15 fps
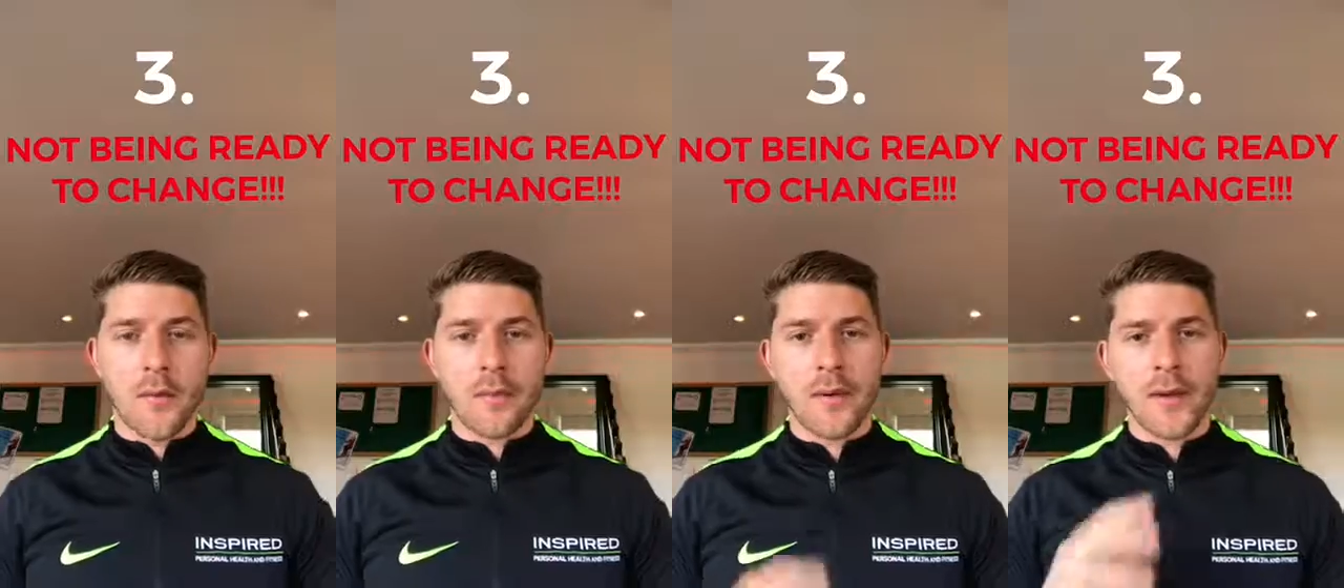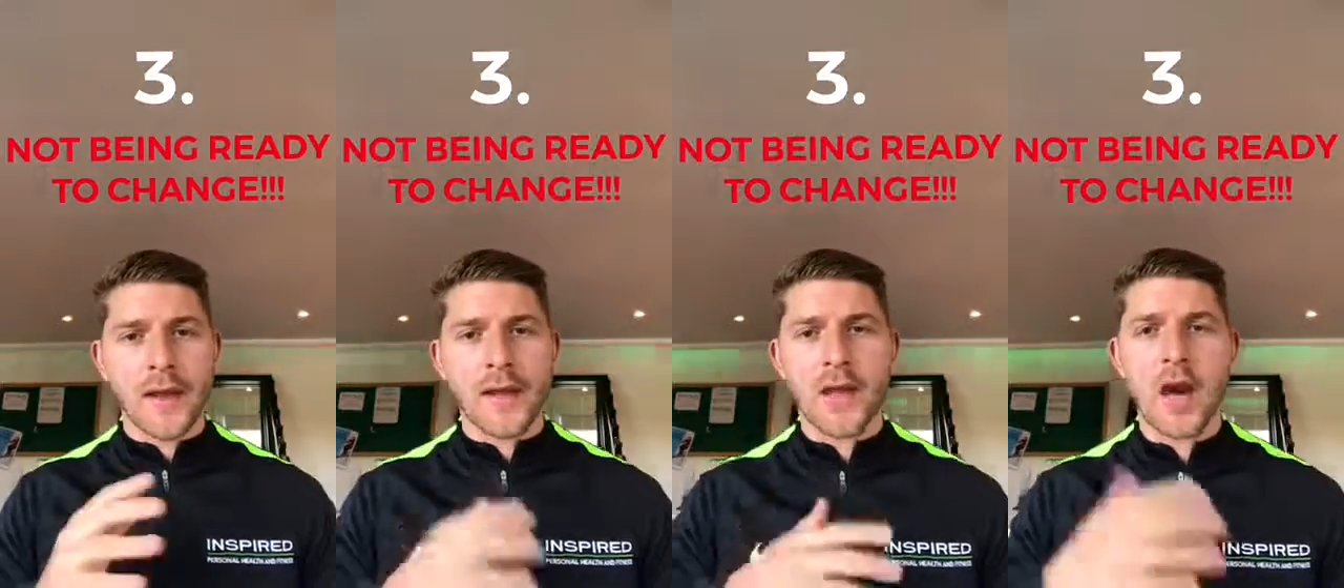
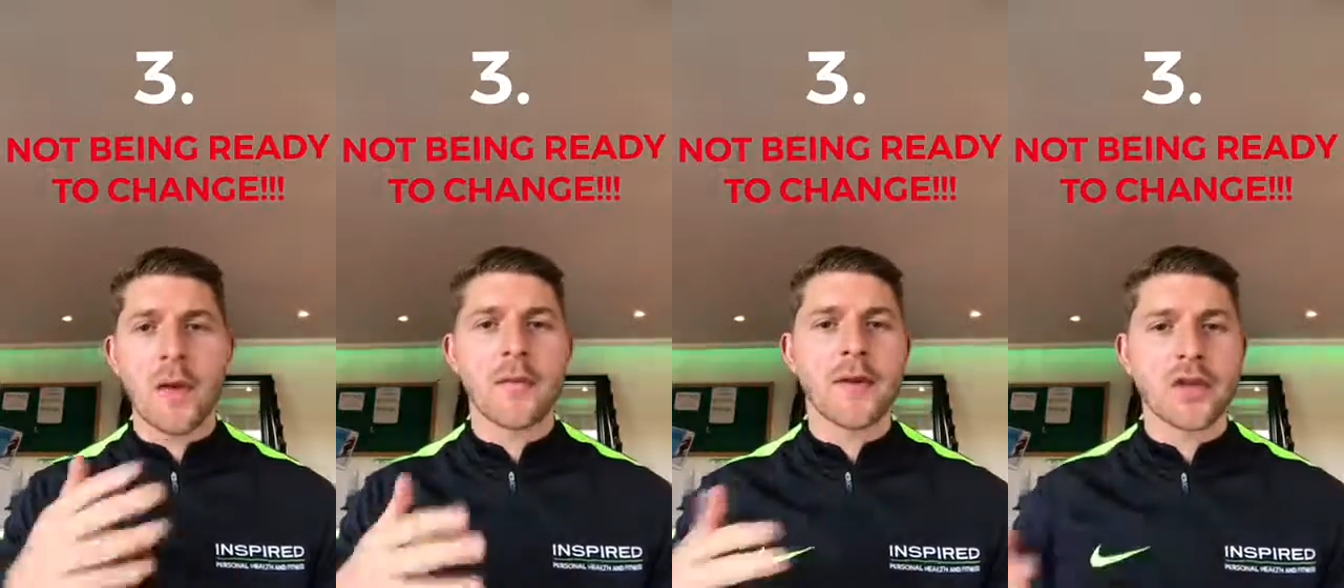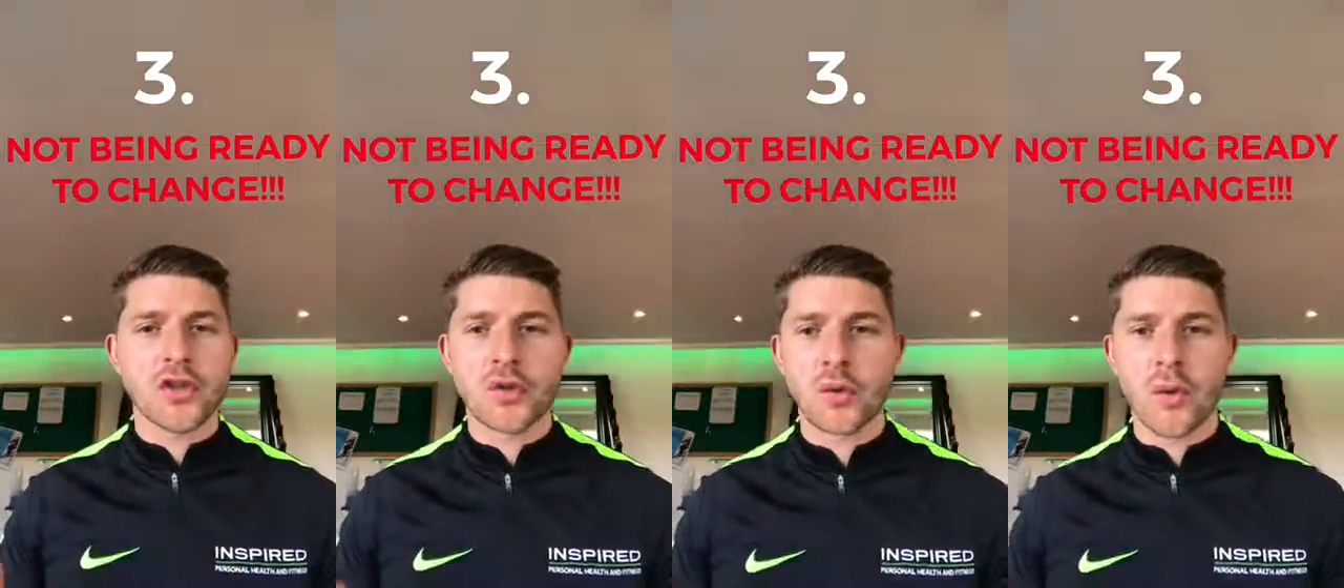but they come
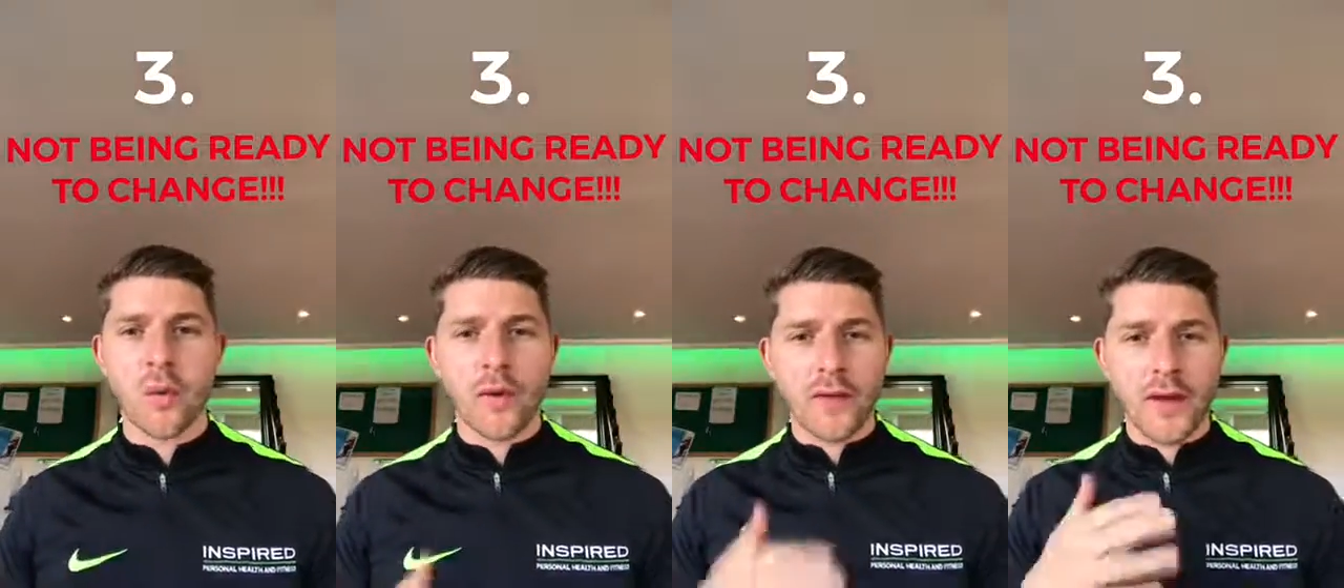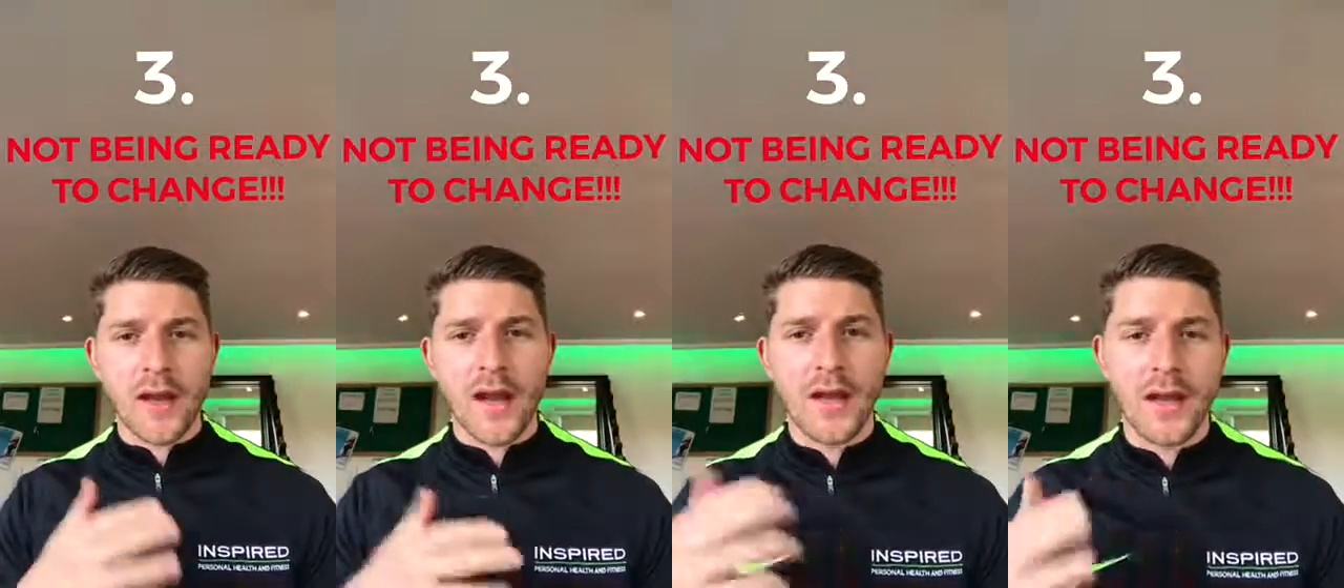into it with
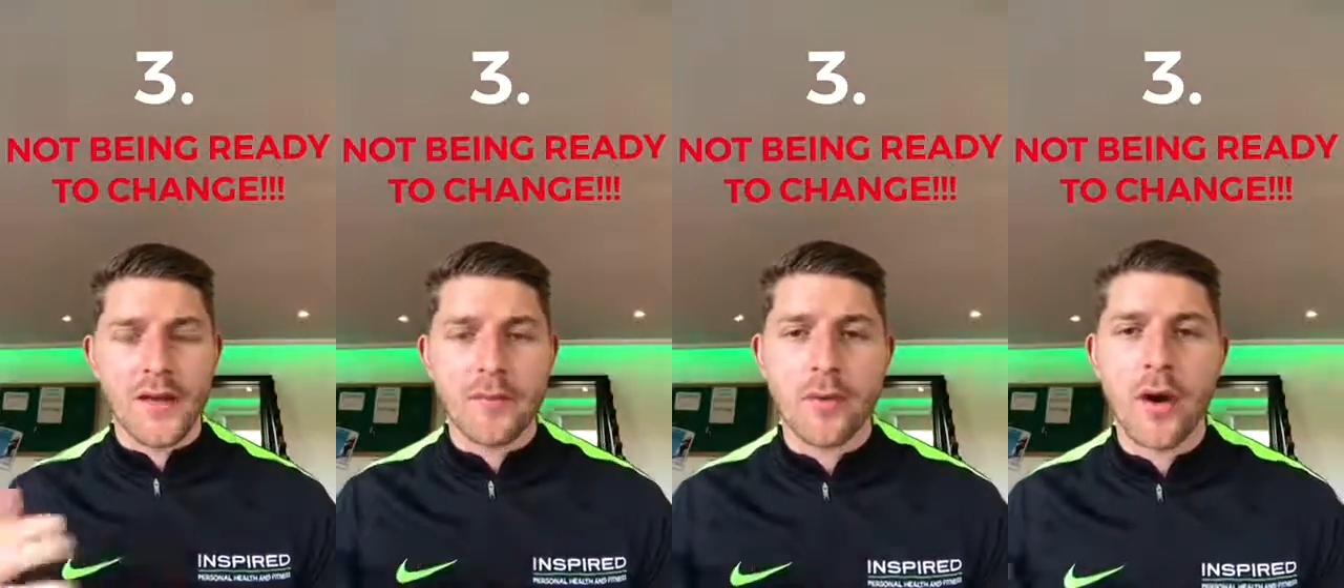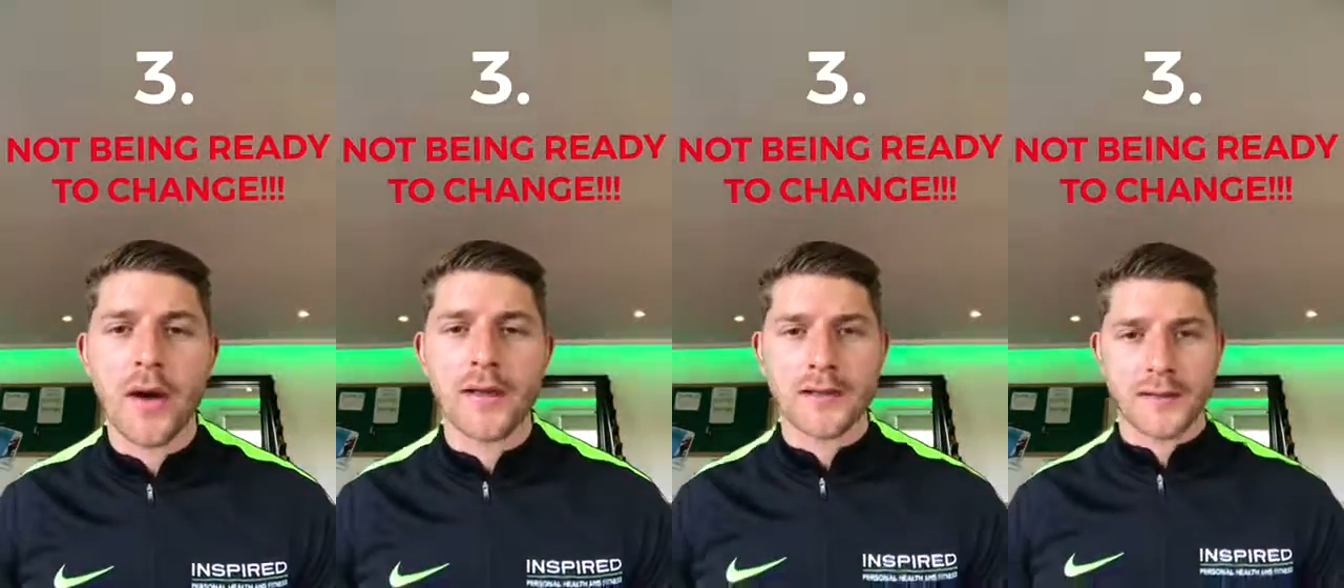a negative
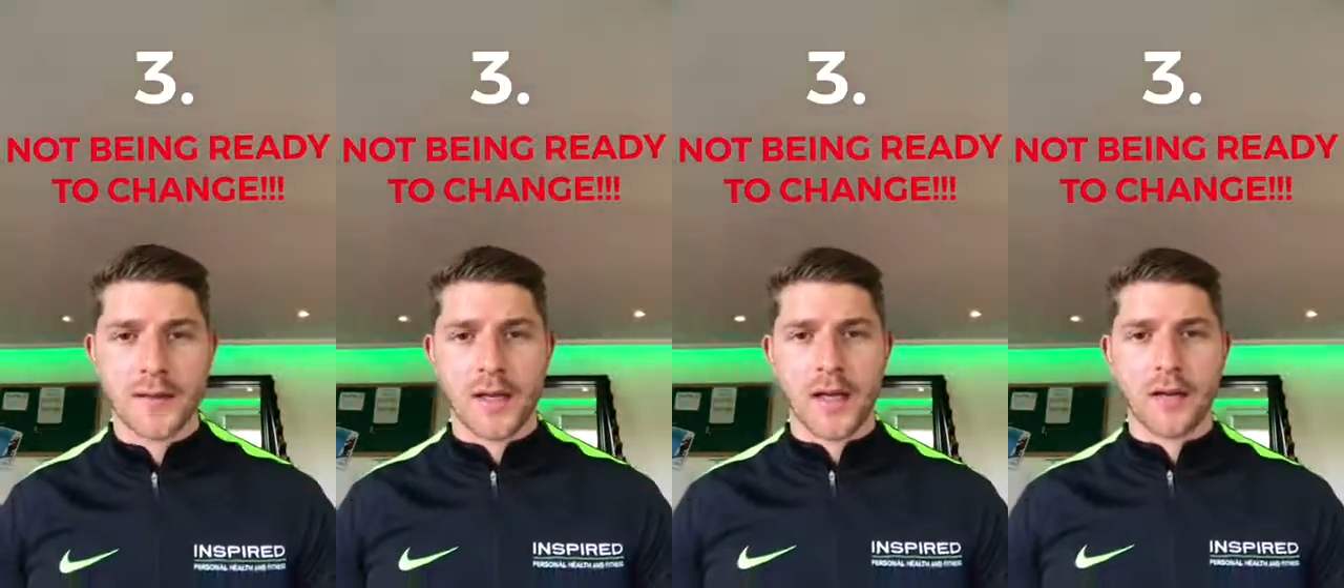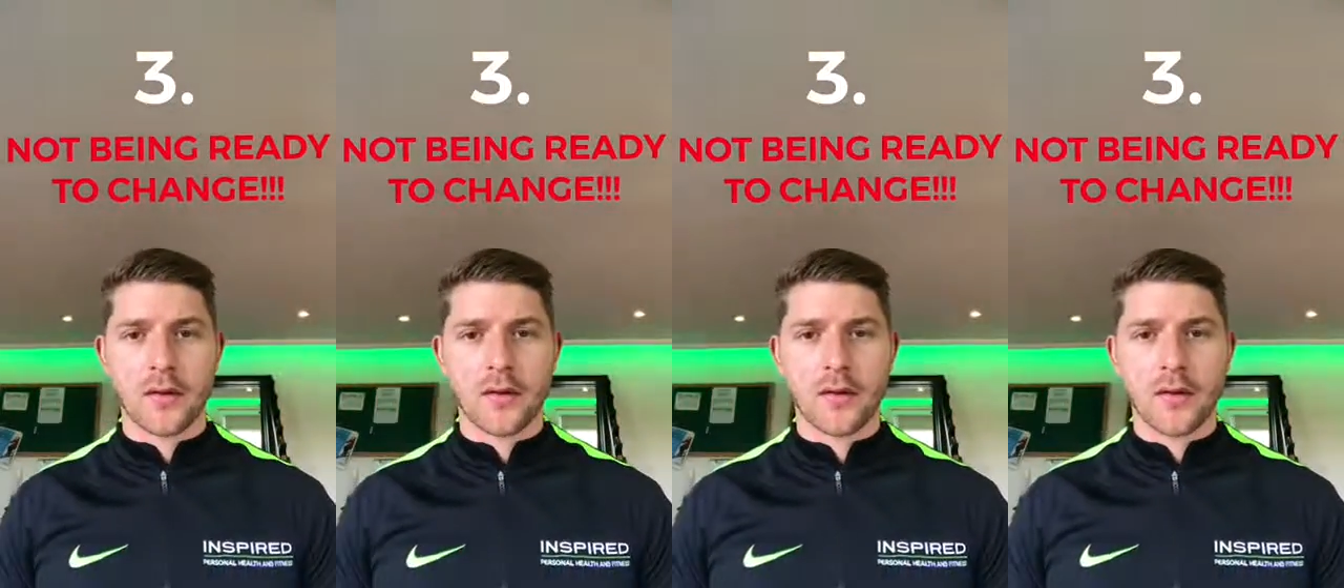mindset.